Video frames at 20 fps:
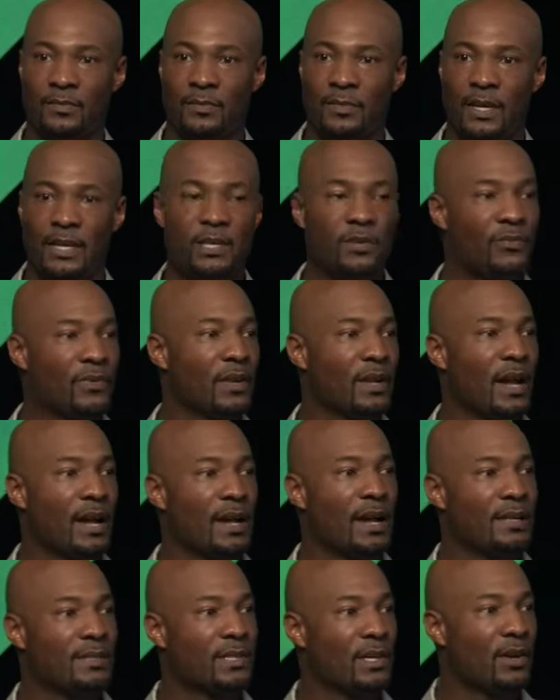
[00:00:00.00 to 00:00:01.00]
and you feel like
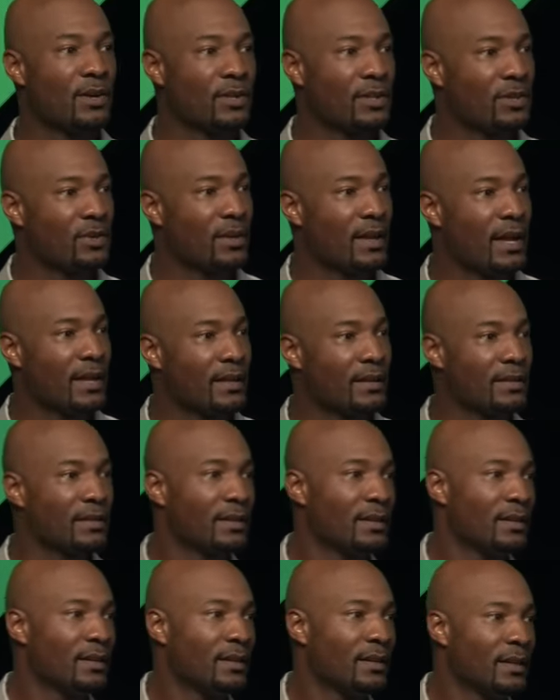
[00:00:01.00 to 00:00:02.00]
I talk to you like
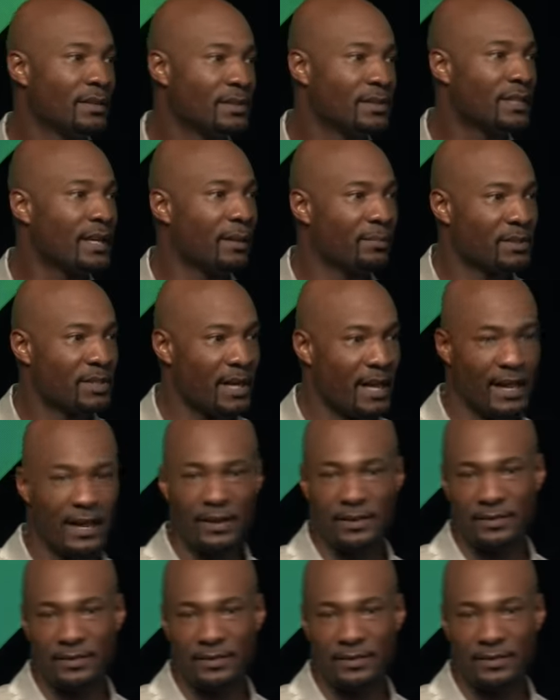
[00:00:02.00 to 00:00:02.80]
a stepchild,